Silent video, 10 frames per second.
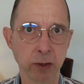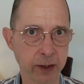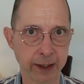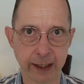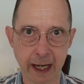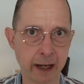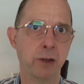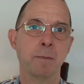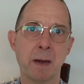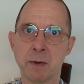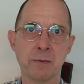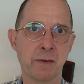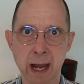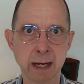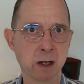to use the standard
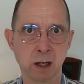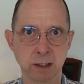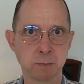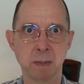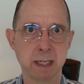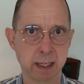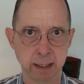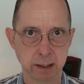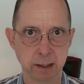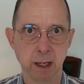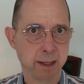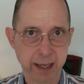Bubble icons because